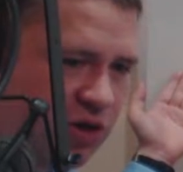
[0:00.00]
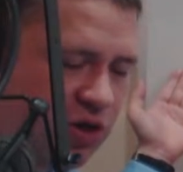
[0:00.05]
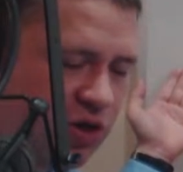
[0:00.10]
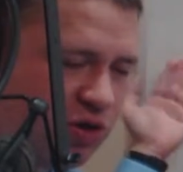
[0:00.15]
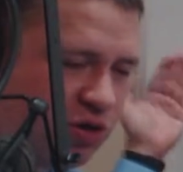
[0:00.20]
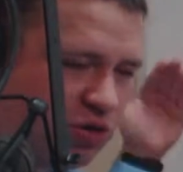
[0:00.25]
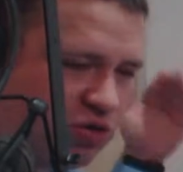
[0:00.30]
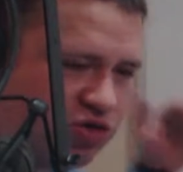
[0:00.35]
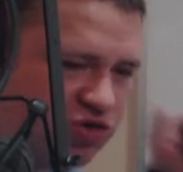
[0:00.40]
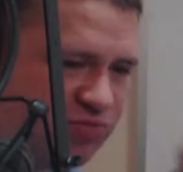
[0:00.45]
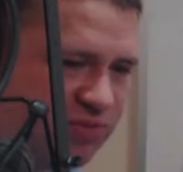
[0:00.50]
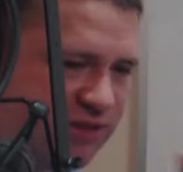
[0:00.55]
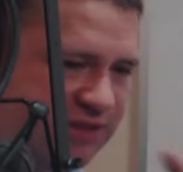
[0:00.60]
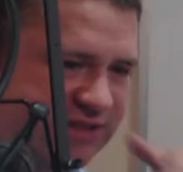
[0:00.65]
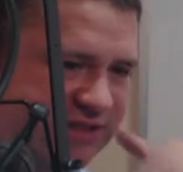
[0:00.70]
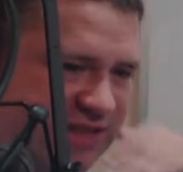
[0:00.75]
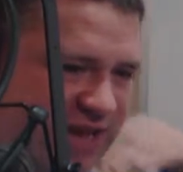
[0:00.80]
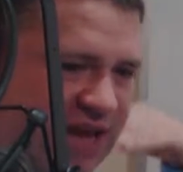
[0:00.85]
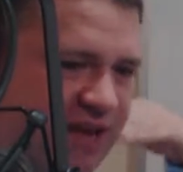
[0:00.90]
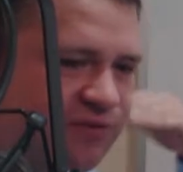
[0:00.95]
who's been
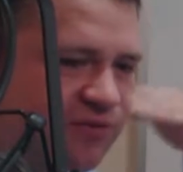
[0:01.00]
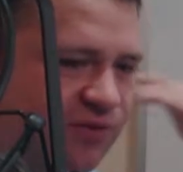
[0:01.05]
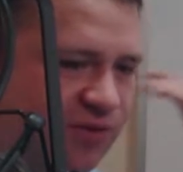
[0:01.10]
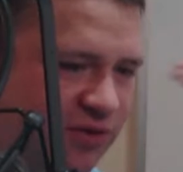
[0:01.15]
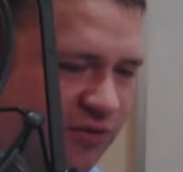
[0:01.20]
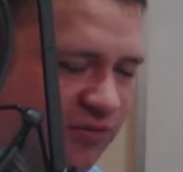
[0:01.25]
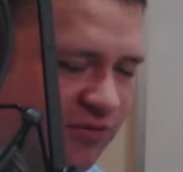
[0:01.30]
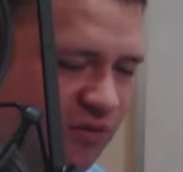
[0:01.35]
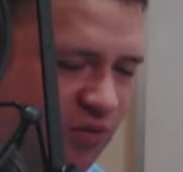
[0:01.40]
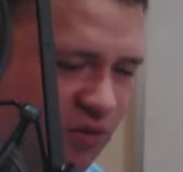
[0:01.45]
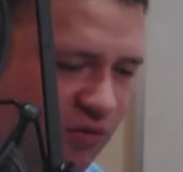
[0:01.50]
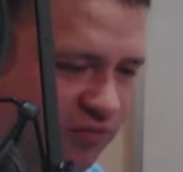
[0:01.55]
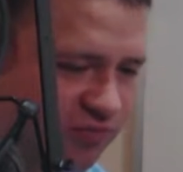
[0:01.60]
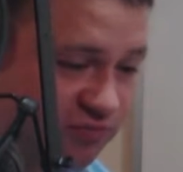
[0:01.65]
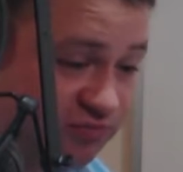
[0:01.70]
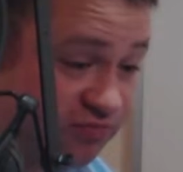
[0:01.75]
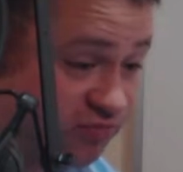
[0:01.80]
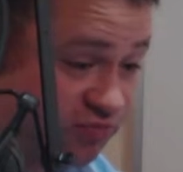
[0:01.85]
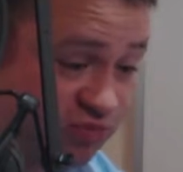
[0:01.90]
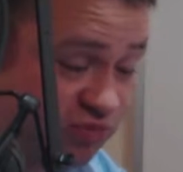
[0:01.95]
dead for
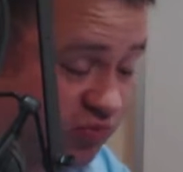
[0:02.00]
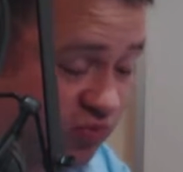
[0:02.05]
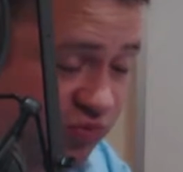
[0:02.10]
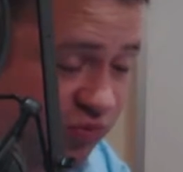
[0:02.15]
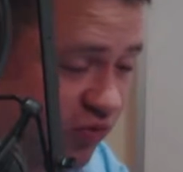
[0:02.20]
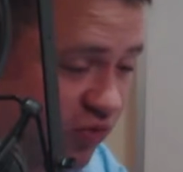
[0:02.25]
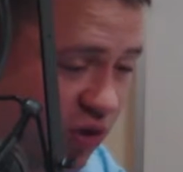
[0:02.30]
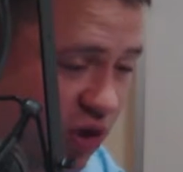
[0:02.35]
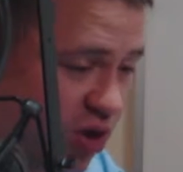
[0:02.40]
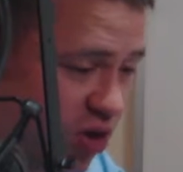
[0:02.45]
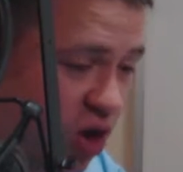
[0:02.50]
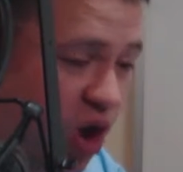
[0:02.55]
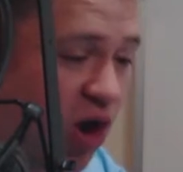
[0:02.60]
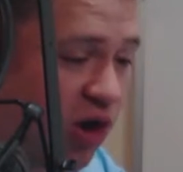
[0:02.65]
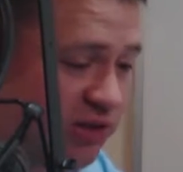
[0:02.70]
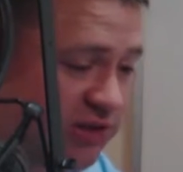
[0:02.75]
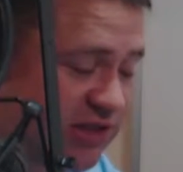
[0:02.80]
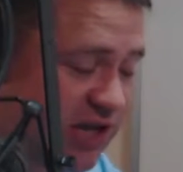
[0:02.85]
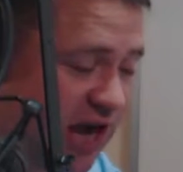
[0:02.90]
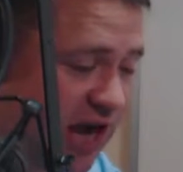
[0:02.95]
a
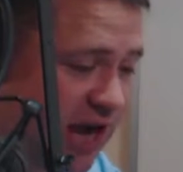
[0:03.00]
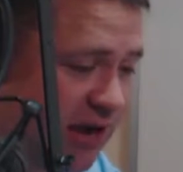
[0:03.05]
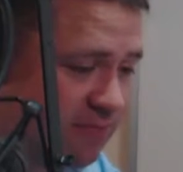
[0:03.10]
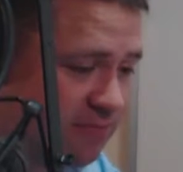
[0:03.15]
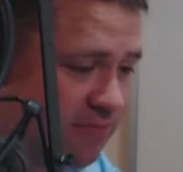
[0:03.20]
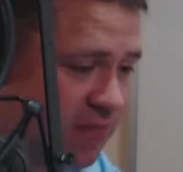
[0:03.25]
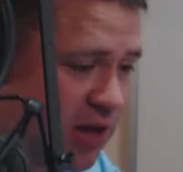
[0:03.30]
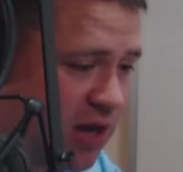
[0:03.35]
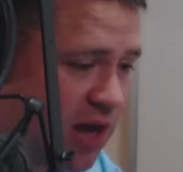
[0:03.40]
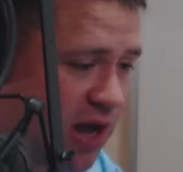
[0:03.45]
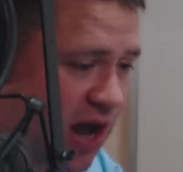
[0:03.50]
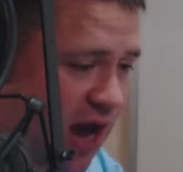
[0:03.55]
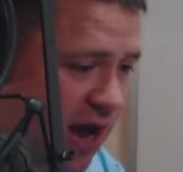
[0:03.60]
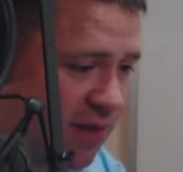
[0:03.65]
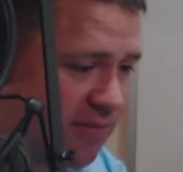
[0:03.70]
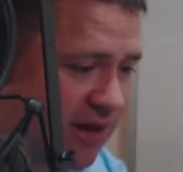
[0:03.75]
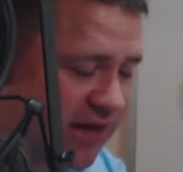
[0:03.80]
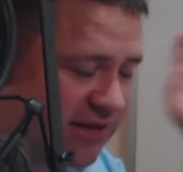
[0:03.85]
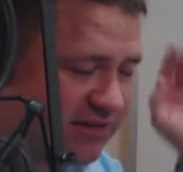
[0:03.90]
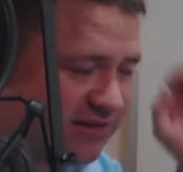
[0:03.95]
long time, I
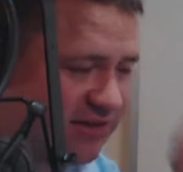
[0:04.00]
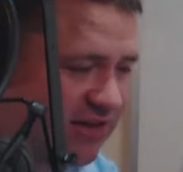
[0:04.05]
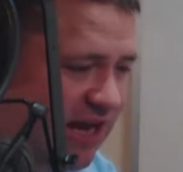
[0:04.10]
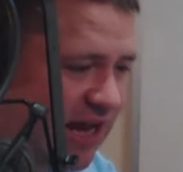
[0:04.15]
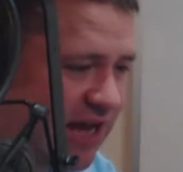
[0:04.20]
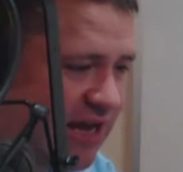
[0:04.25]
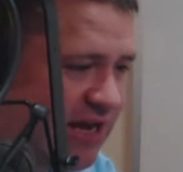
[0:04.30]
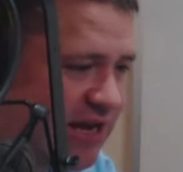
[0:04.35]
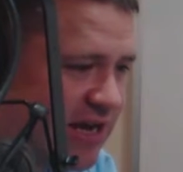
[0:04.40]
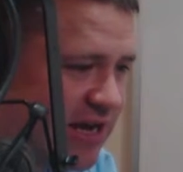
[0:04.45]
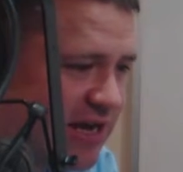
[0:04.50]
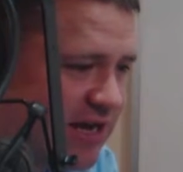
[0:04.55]
might say,